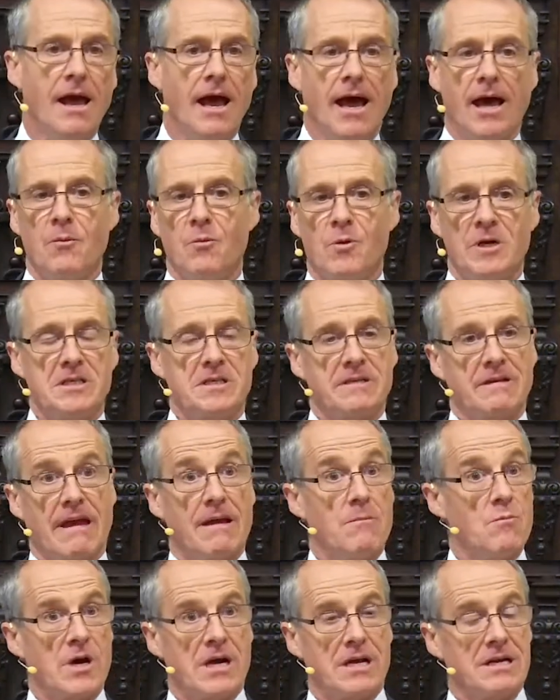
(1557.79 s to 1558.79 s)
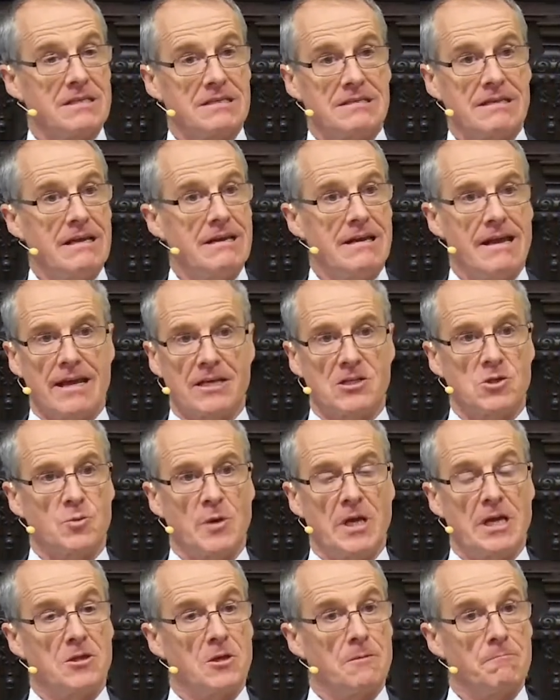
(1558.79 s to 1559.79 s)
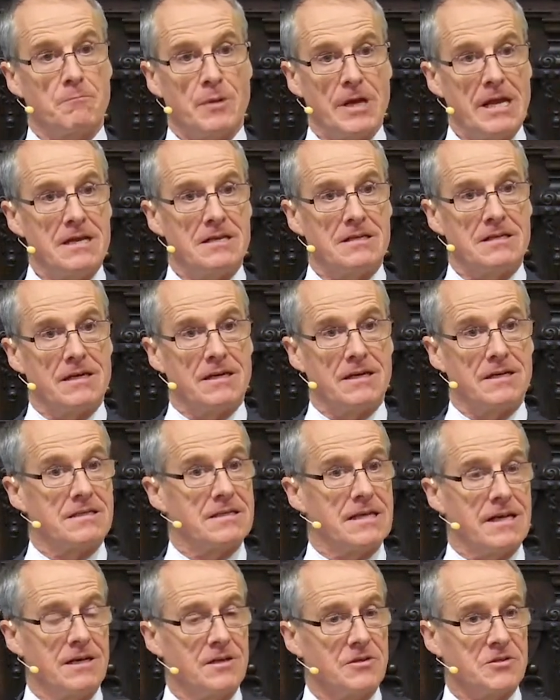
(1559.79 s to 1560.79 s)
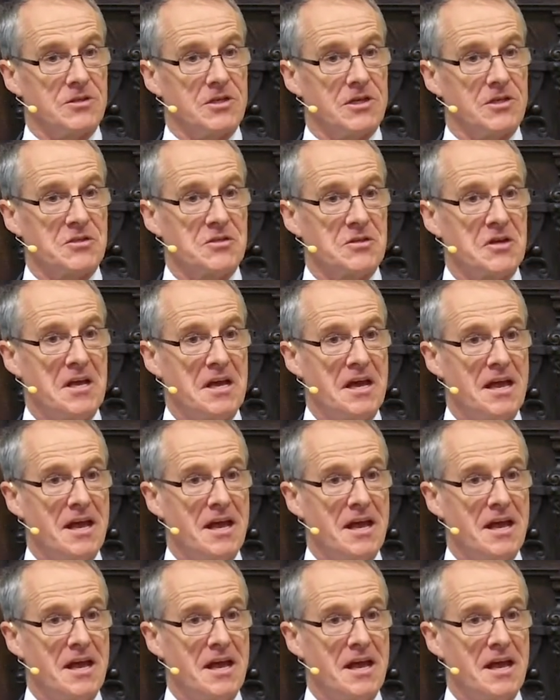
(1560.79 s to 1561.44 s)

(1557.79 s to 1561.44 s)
And once again, we're going to see next week that Peter tells us